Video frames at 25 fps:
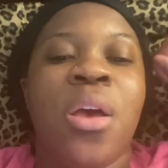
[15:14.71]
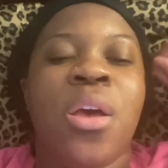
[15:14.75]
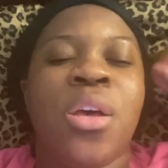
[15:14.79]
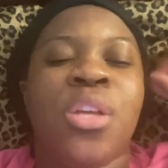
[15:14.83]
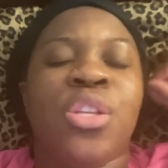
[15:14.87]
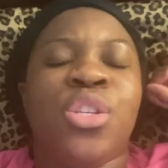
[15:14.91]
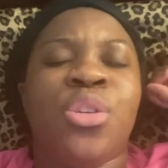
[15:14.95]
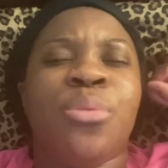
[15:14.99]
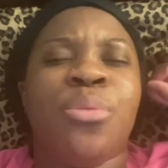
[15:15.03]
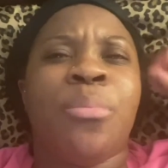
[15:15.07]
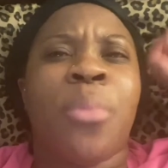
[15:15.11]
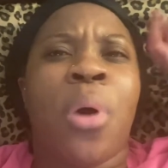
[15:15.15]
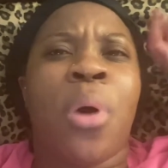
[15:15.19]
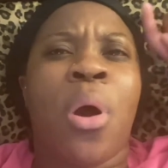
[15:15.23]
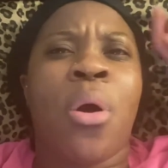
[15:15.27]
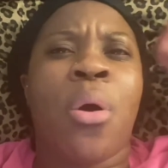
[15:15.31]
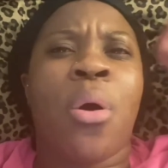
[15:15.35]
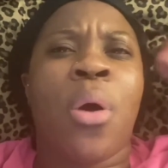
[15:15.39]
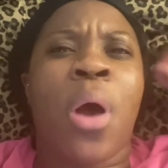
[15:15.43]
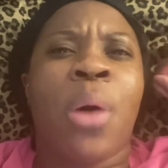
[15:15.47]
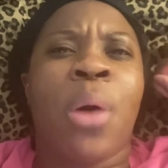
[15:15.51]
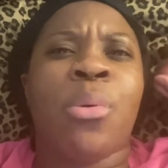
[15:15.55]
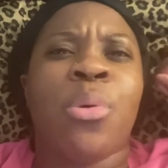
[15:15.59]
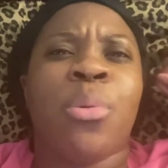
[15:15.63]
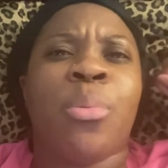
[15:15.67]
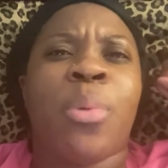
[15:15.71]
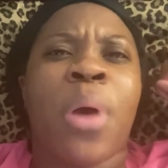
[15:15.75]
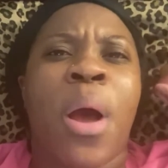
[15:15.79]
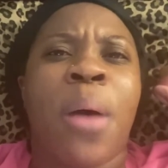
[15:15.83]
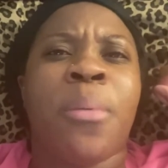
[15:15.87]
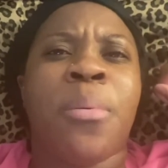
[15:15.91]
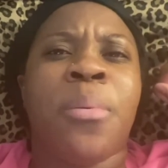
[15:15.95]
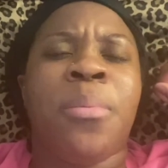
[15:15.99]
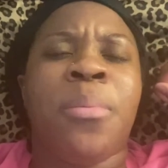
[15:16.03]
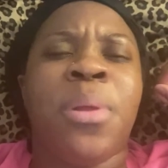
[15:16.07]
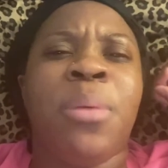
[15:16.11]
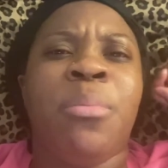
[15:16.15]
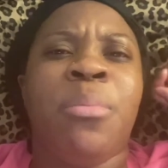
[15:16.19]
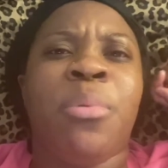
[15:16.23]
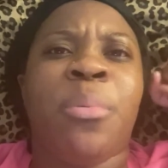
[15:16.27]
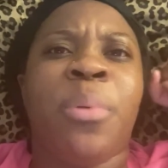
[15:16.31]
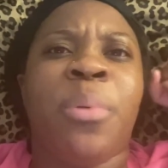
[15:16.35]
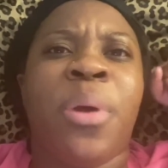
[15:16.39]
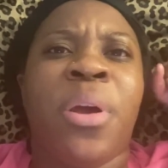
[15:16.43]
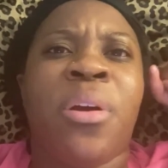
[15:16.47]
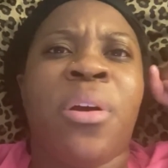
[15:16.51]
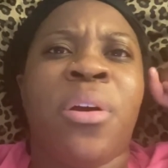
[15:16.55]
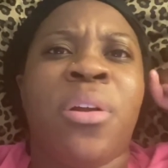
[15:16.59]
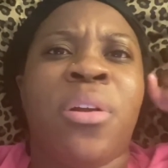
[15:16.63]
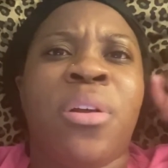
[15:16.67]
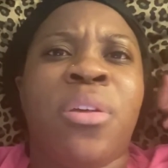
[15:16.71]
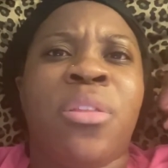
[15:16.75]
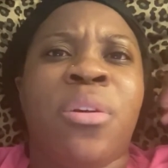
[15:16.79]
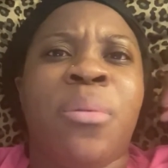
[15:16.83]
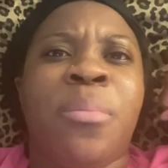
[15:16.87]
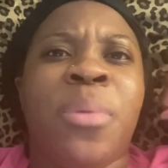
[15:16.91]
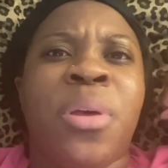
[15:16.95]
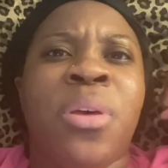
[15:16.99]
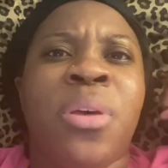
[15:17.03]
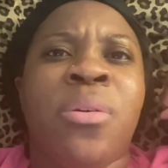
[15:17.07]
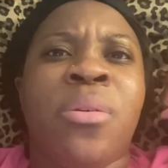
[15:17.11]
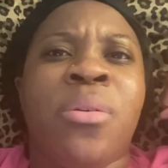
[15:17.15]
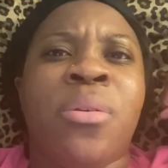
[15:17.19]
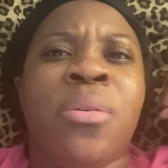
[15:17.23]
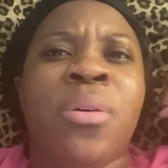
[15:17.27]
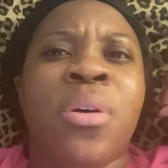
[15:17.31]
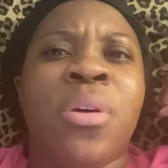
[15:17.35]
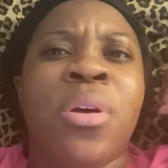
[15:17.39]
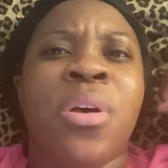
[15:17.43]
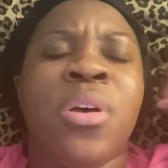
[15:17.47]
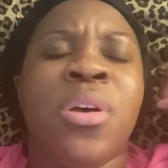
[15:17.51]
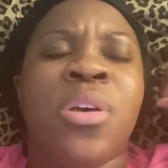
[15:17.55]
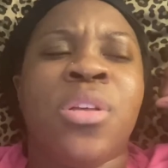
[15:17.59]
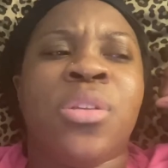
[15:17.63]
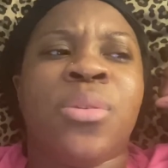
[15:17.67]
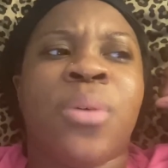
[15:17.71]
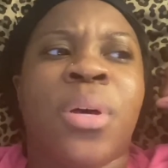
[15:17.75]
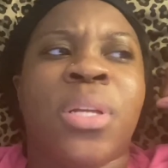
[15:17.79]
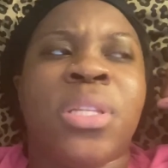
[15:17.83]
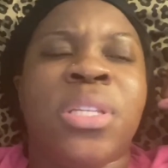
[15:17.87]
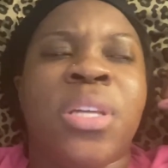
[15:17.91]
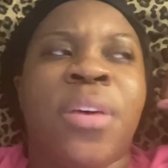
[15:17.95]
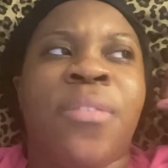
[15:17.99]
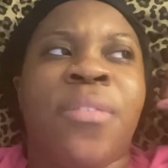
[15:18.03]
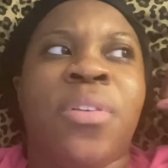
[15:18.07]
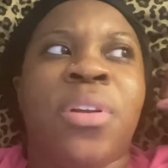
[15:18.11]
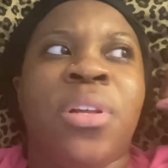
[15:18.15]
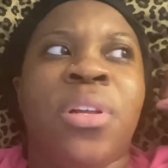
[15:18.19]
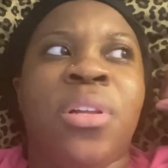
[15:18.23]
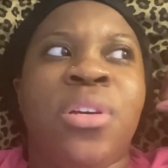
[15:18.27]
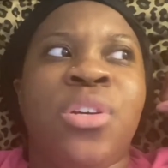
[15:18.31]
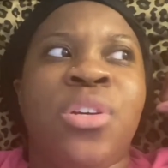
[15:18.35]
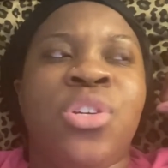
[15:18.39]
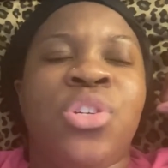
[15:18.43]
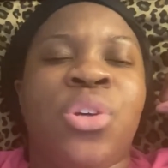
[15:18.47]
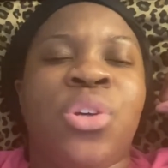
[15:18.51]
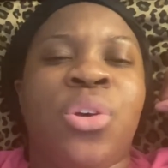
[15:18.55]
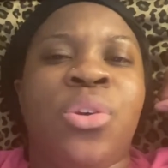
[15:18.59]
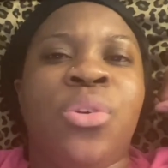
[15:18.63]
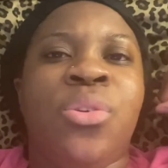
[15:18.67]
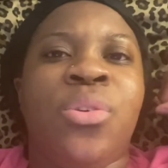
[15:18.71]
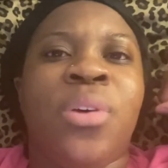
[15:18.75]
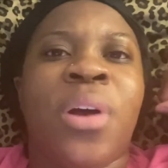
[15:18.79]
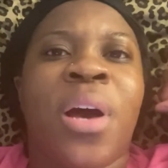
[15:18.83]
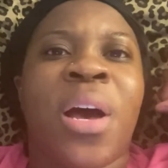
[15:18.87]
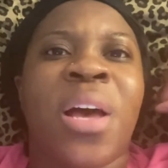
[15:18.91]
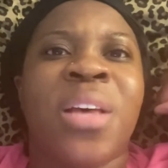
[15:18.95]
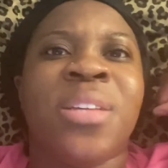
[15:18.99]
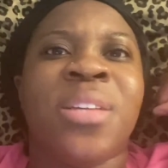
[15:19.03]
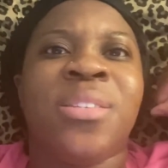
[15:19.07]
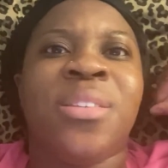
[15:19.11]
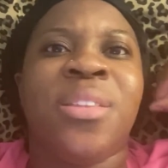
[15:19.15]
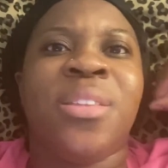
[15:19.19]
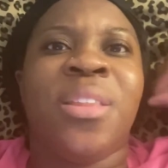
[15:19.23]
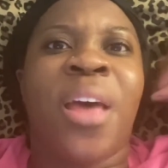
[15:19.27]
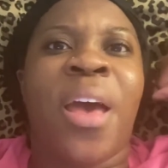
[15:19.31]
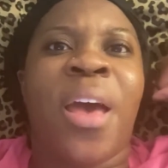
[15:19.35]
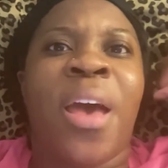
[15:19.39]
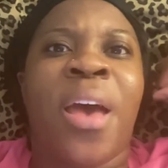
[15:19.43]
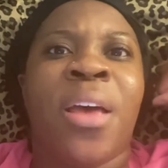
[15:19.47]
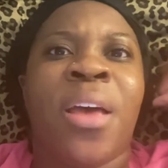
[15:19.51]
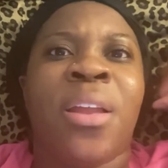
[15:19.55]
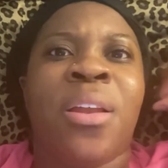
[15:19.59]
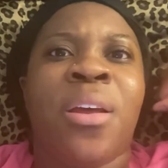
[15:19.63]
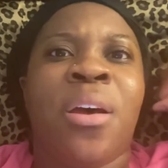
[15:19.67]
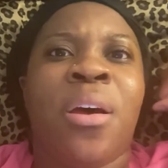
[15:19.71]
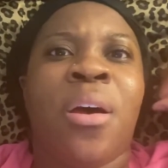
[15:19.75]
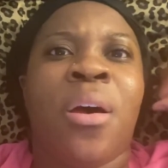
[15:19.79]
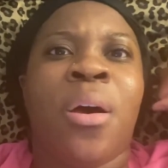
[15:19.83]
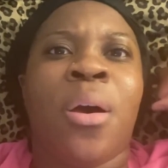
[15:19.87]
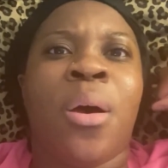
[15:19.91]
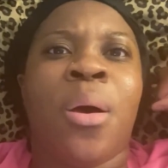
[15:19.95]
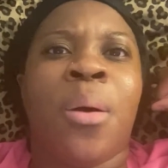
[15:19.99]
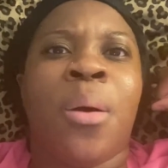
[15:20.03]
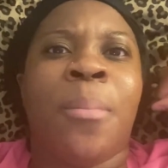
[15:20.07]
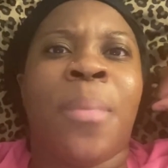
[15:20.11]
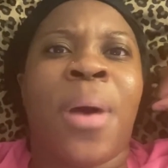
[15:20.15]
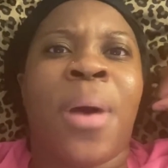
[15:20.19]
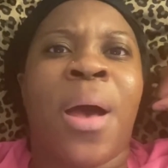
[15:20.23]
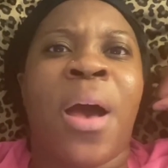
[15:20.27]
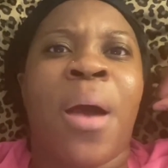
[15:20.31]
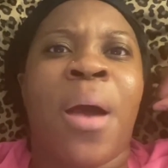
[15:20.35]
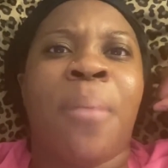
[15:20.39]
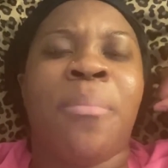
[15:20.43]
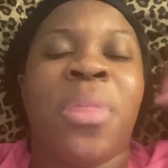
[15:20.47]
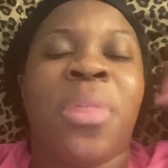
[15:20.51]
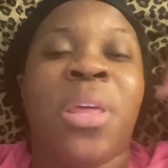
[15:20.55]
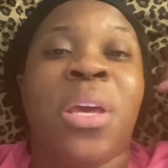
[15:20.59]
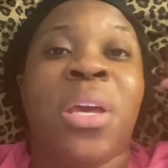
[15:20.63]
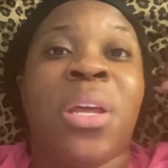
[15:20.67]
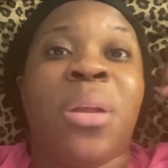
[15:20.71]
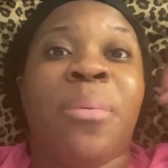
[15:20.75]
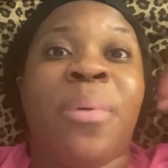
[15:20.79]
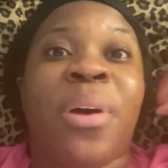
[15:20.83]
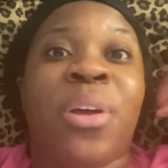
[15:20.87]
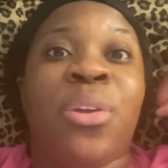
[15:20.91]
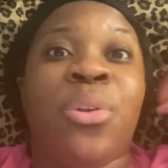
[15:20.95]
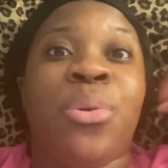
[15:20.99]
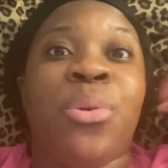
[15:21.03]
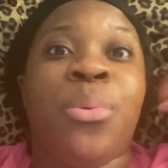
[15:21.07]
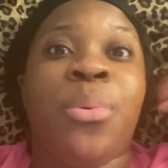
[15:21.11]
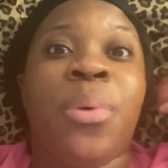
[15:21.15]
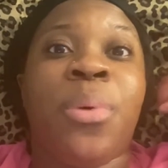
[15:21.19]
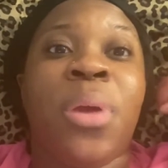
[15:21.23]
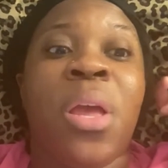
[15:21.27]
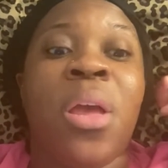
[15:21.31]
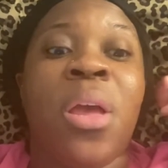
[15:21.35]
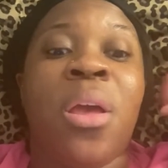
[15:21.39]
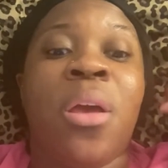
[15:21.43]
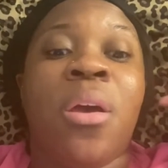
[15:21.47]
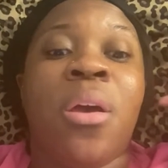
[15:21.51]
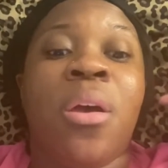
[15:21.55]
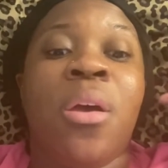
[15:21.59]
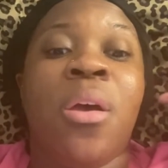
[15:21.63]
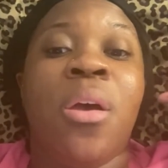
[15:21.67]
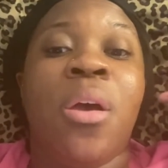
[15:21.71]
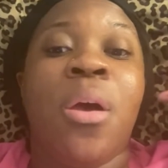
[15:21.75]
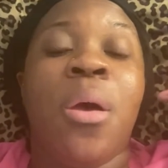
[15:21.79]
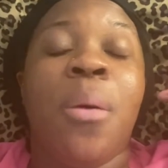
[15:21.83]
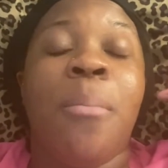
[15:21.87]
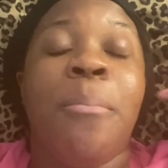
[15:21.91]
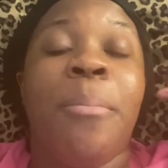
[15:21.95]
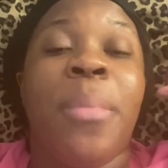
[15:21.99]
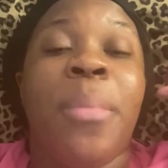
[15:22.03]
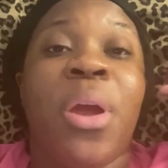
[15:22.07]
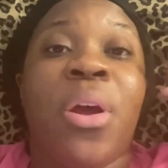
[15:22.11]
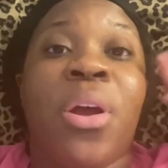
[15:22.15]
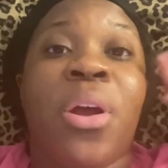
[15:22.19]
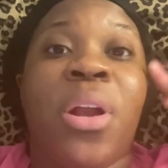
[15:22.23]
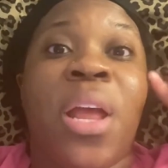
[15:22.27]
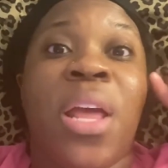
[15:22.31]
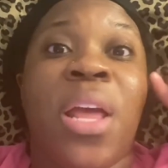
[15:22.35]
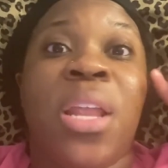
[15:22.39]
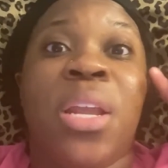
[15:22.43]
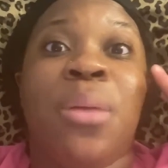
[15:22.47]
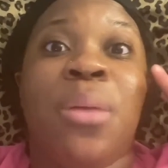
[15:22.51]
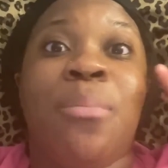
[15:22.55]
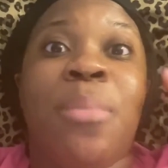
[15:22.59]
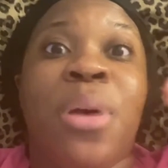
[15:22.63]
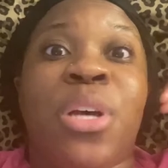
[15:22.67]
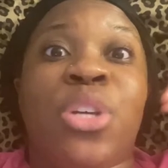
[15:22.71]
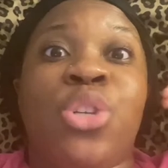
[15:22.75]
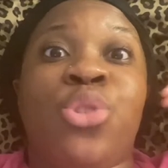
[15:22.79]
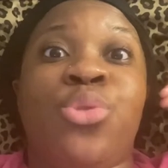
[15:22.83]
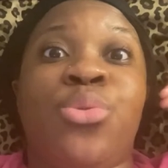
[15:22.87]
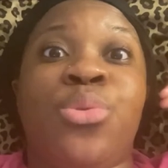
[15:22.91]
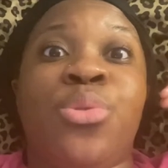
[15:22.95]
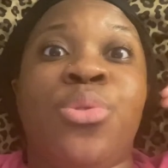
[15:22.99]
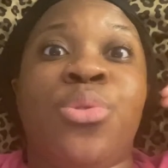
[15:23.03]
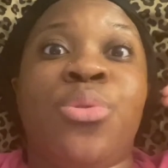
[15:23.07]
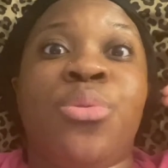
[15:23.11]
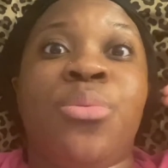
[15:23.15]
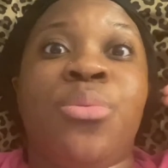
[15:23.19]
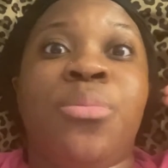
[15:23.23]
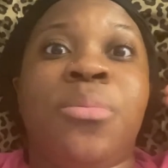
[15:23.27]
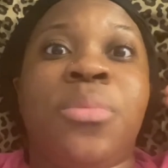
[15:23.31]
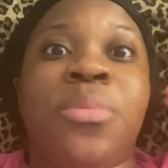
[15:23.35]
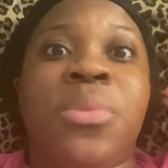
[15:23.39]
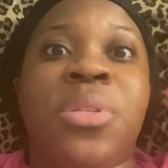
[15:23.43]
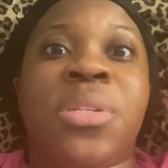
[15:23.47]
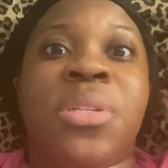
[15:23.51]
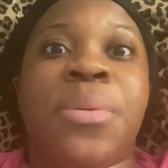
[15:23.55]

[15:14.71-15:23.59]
Tomorrow I will probably prepare another meal. So I'll definitely show you guys that. I'm thinking about doing marinated mushrooms,